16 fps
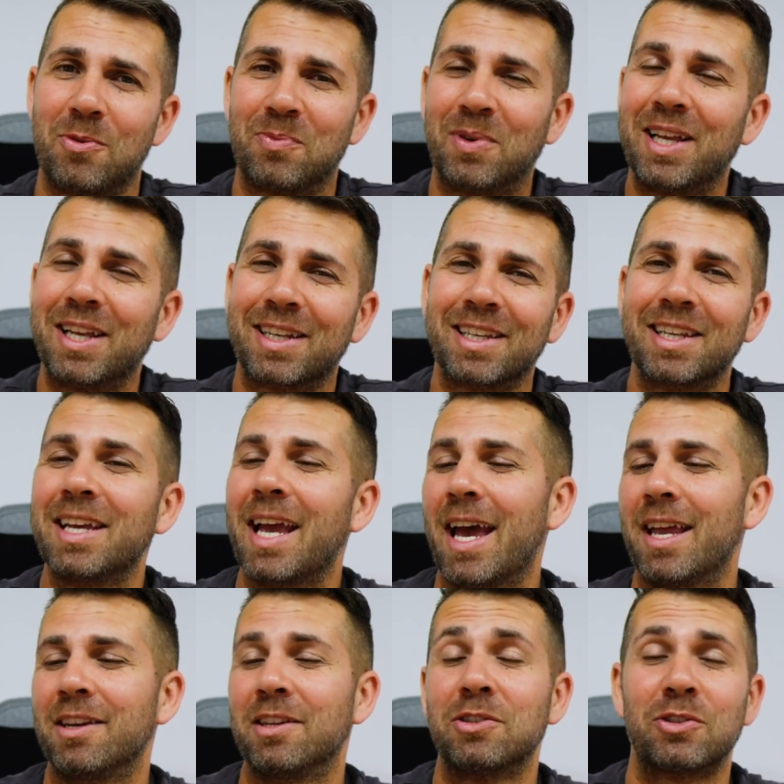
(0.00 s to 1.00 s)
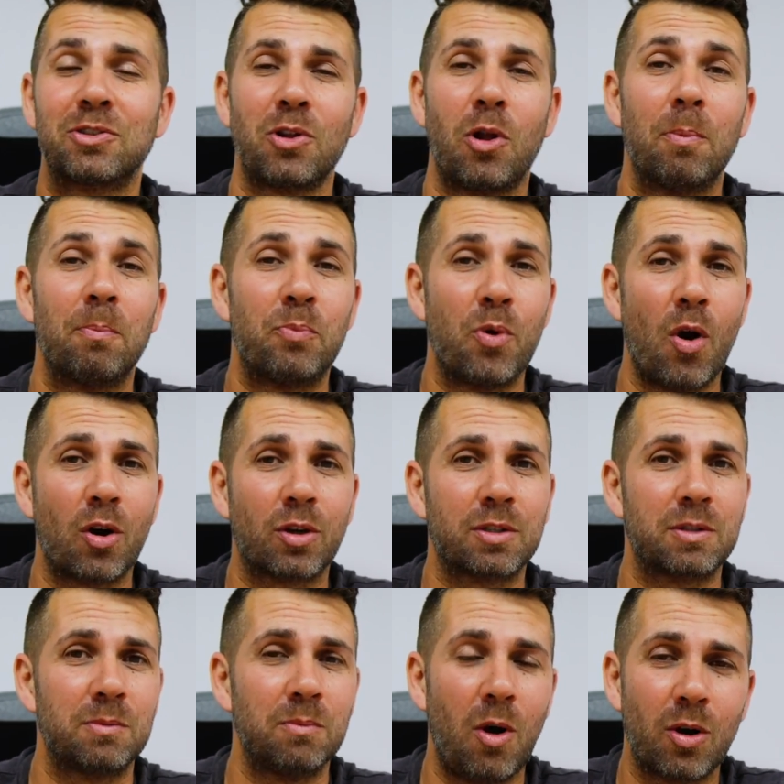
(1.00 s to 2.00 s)
completely and install
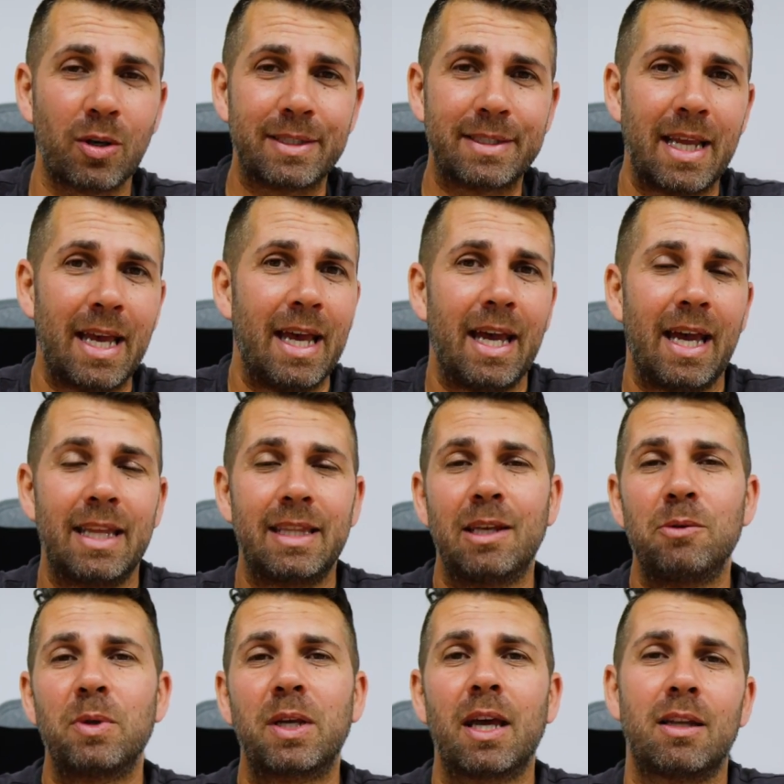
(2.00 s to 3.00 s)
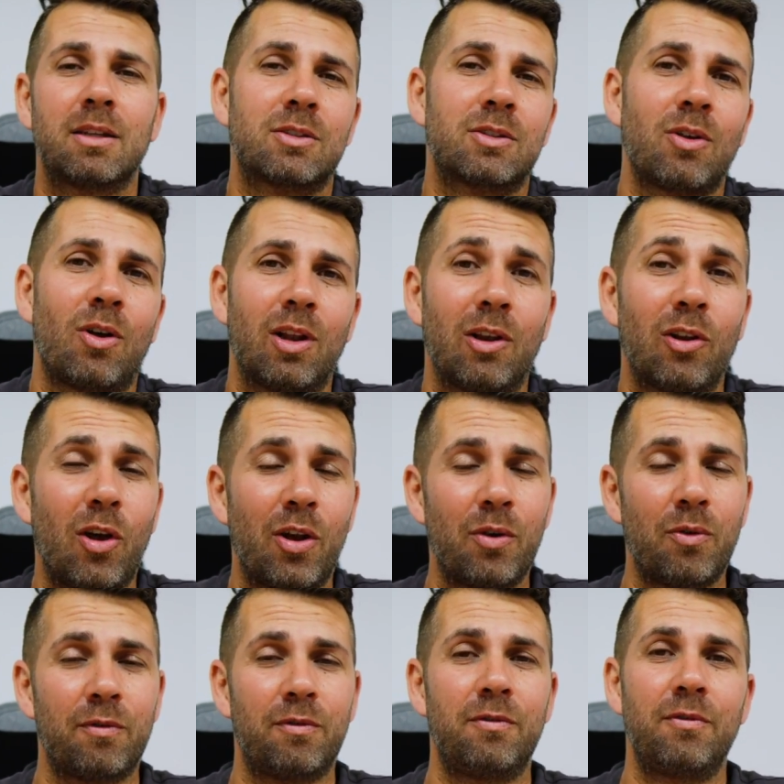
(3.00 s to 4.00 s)
Proxmox and then we can install a lot
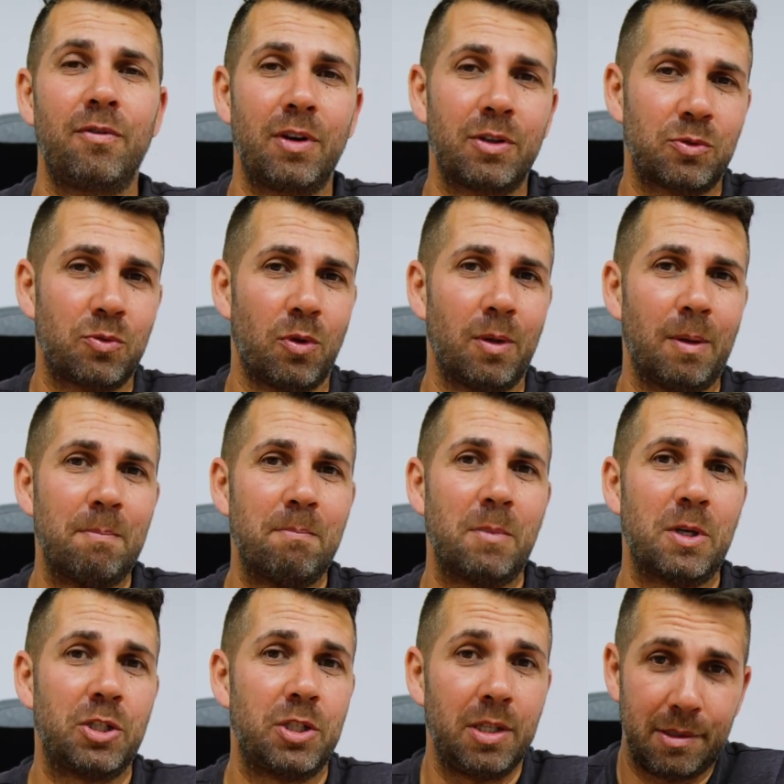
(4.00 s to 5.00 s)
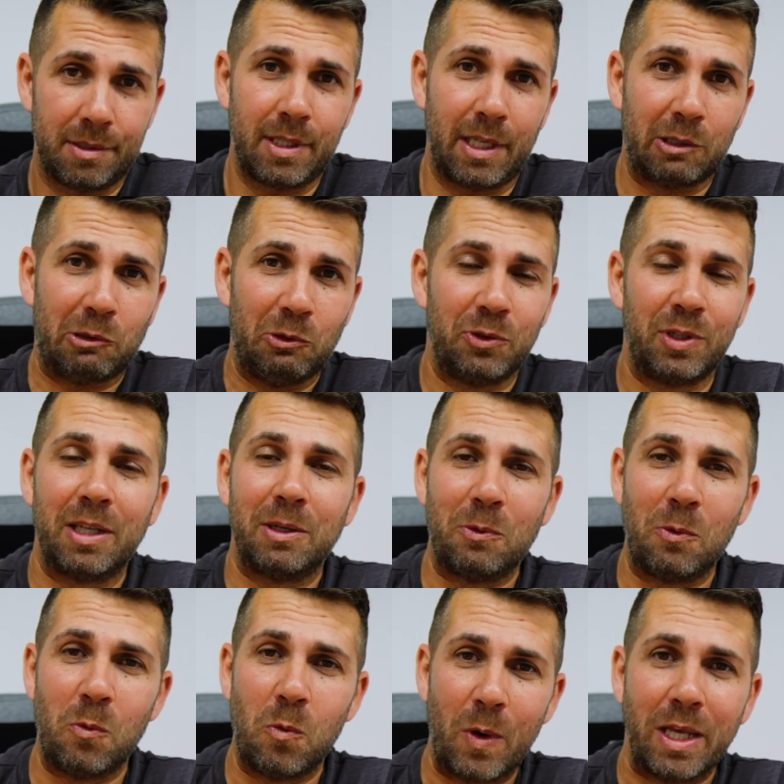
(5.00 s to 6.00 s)
of virtual machines including
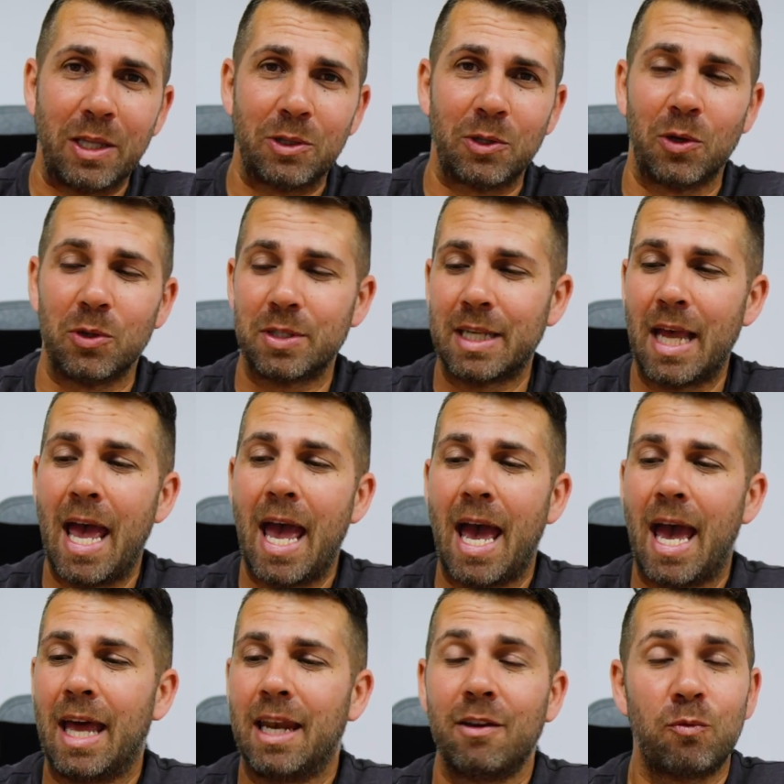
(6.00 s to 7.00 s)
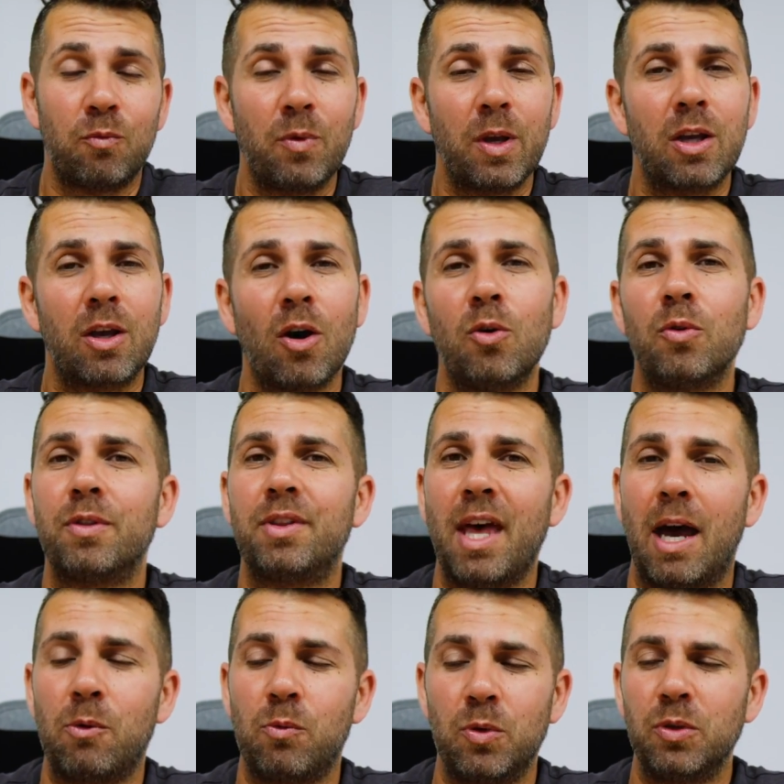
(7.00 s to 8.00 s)
Windows and if we go
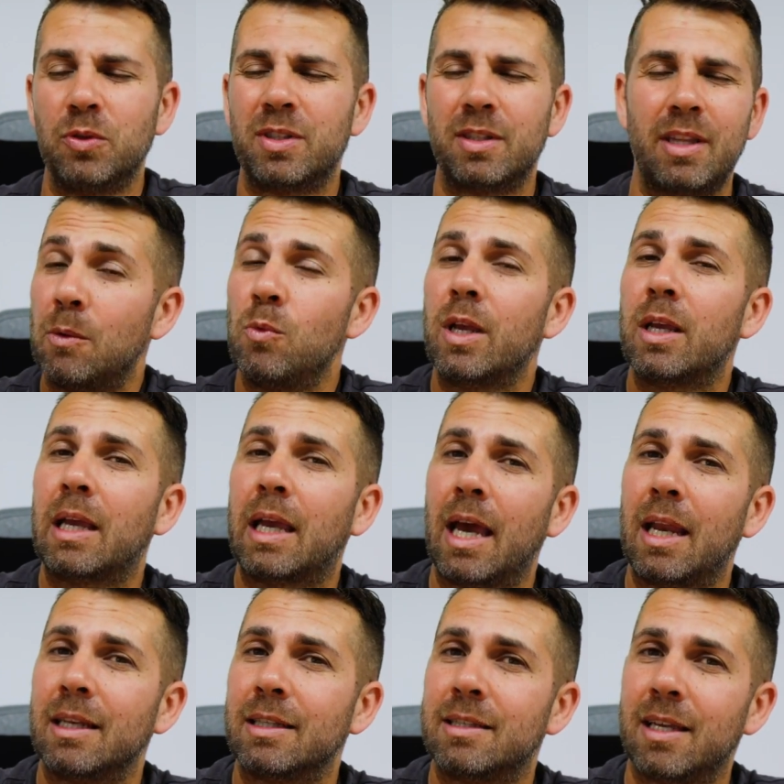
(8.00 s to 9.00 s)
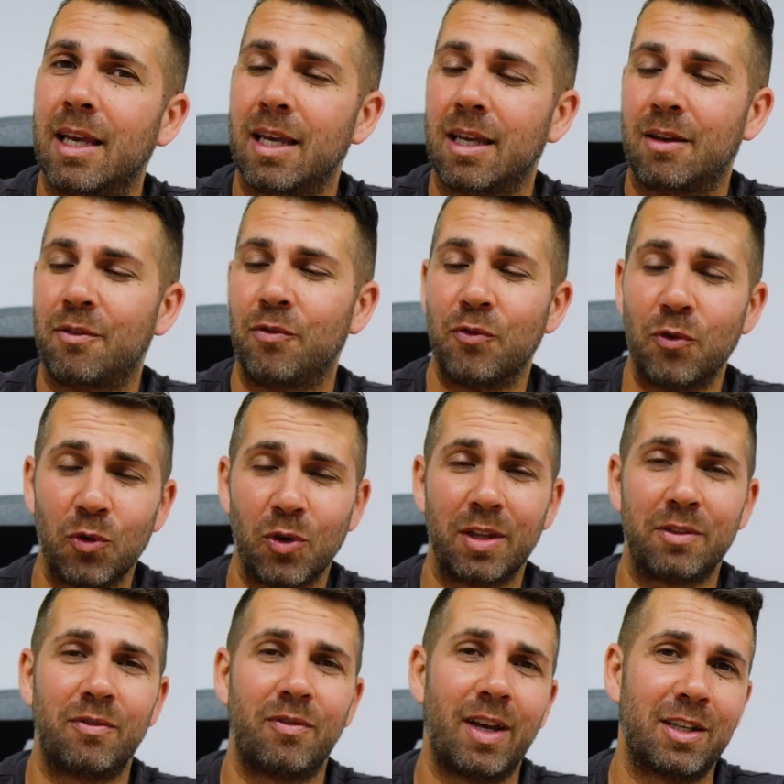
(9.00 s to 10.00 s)
that route then we can take full
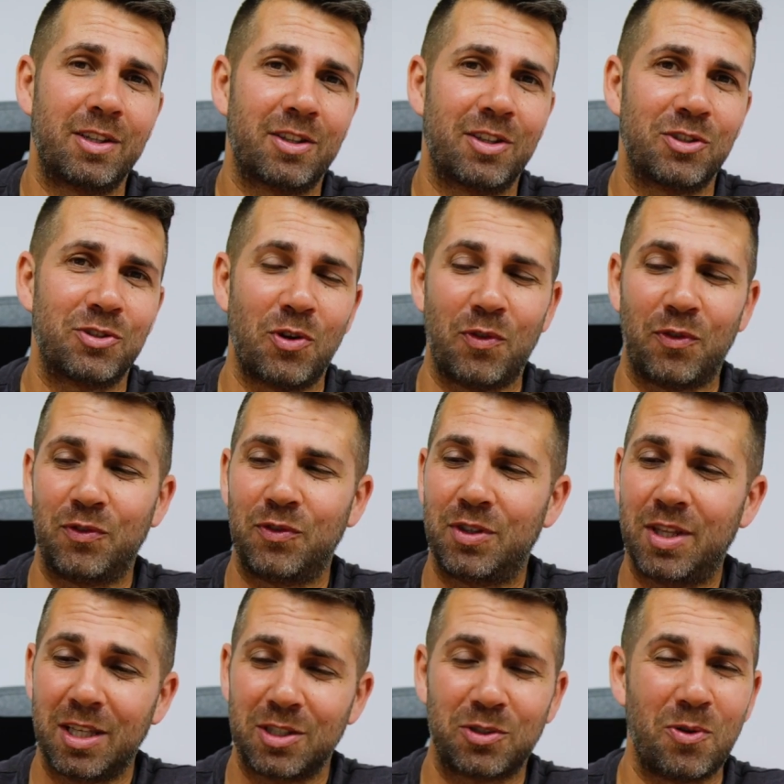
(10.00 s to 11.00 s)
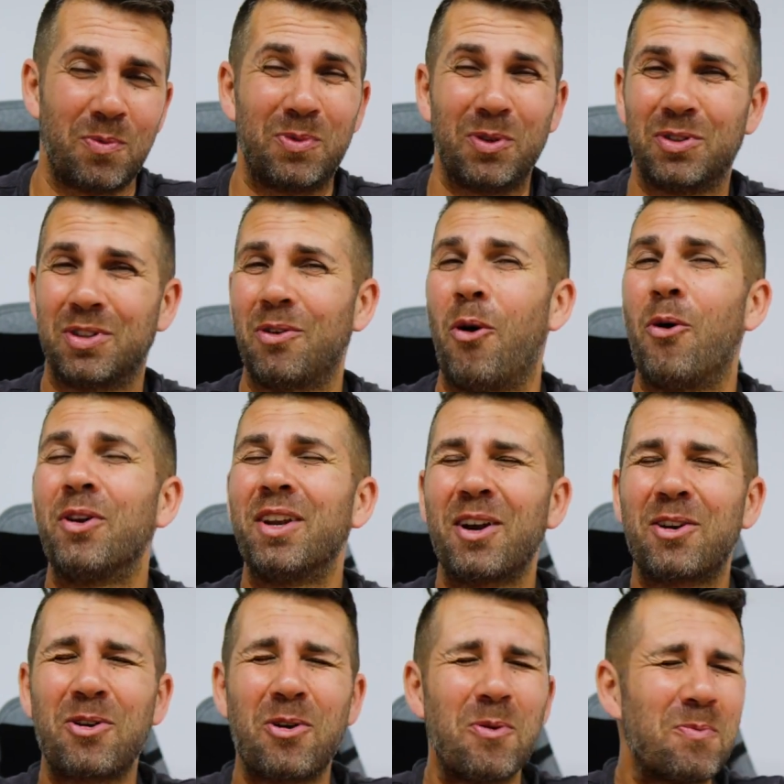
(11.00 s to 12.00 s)
advantage of this computer on
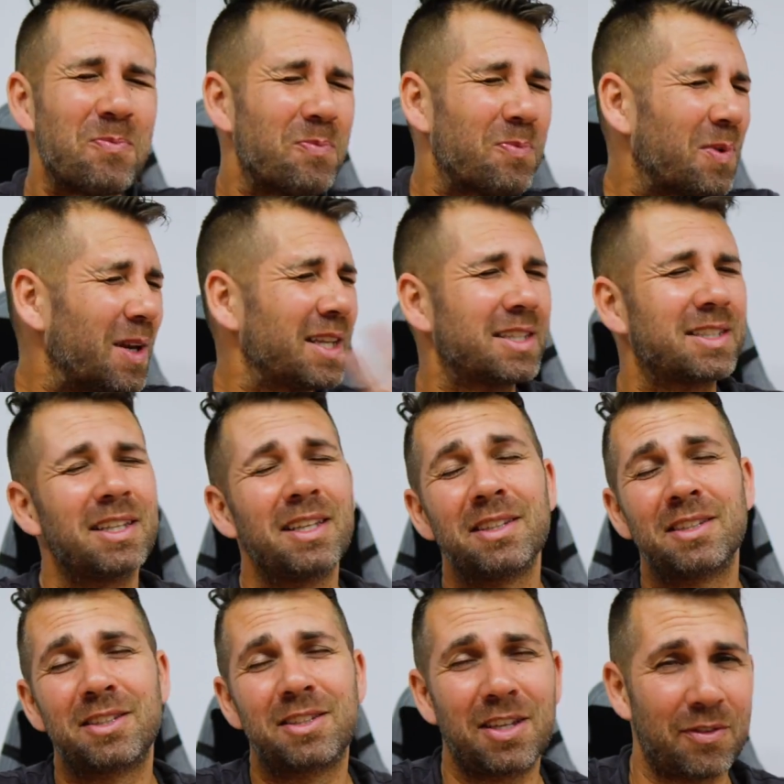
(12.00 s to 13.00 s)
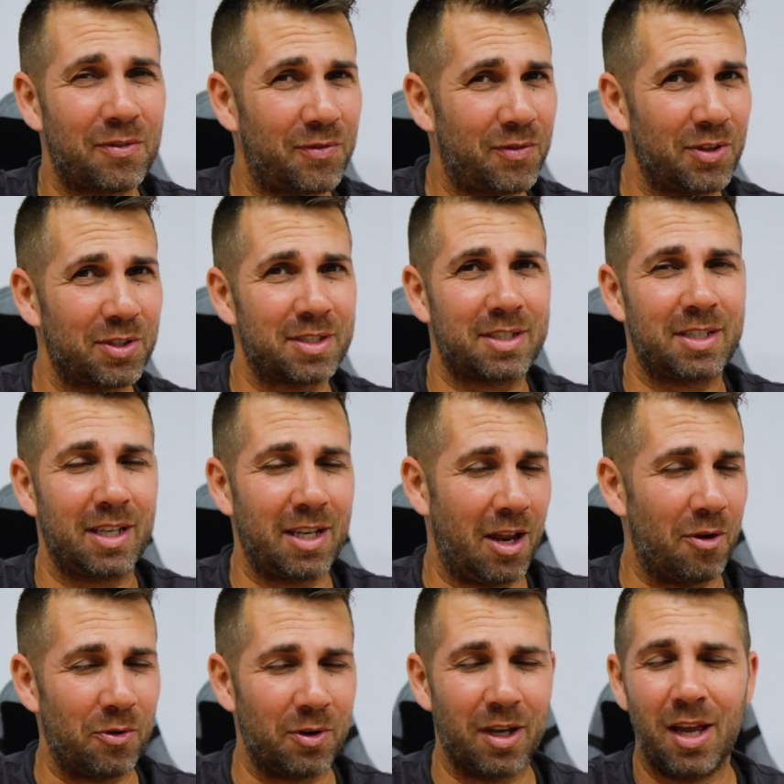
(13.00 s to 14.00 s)
a completely different
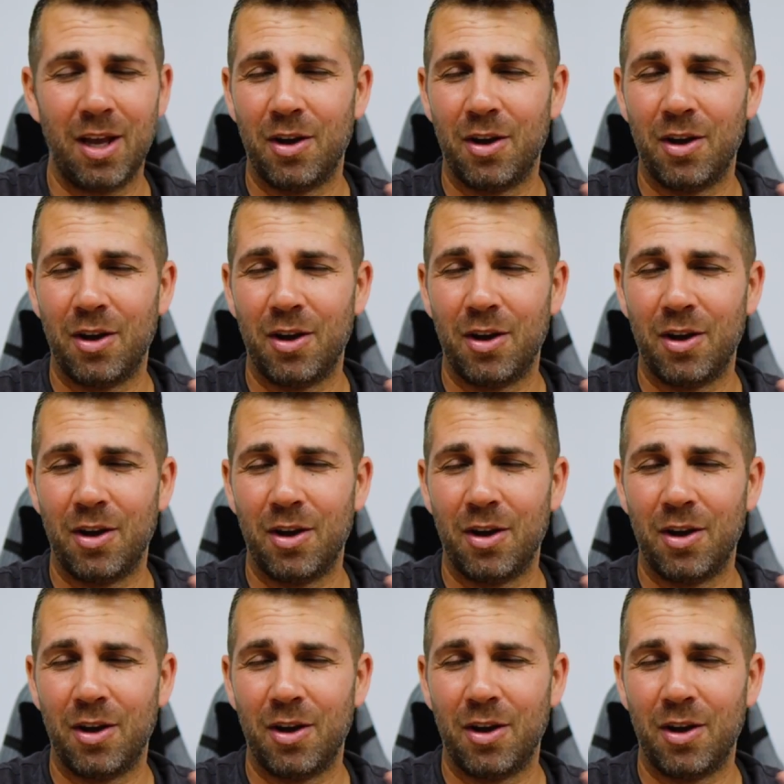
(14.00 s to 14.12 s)
scenario.